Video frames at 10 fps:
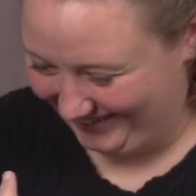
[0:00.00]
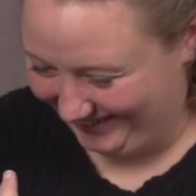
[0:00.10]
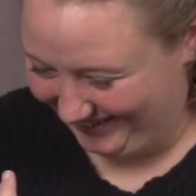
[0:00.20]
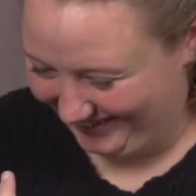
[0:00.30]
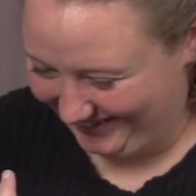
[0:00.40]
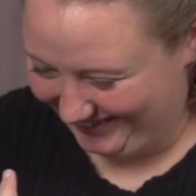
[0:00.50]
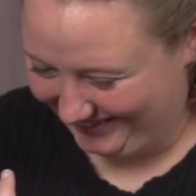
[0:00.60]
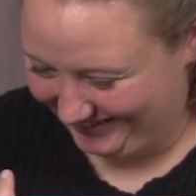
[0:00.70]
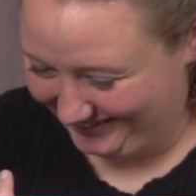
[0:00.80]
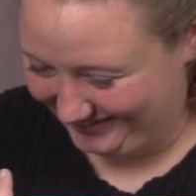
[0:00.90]

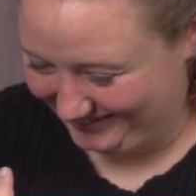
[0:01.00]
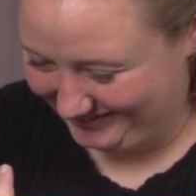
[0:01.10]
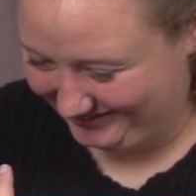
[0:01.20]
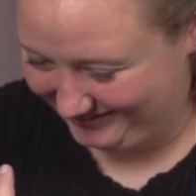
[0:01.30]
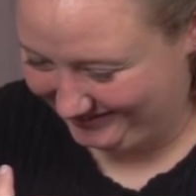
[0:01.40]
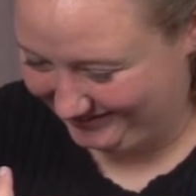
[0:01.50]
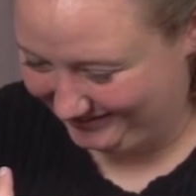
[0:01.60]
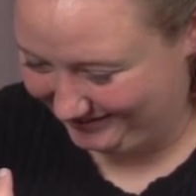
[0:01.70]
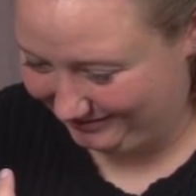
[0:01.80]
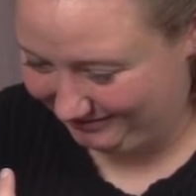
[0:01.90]

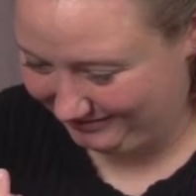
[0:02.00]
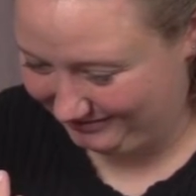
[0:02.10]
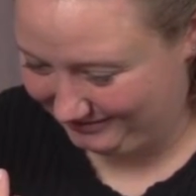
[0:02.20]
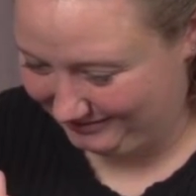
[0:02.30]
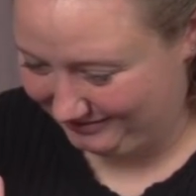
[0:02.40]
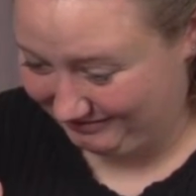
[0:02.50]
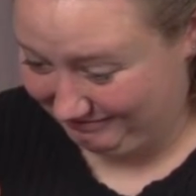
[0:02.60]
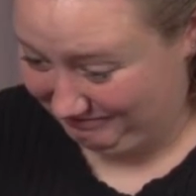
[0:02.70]
No words are spoken by the person on screen.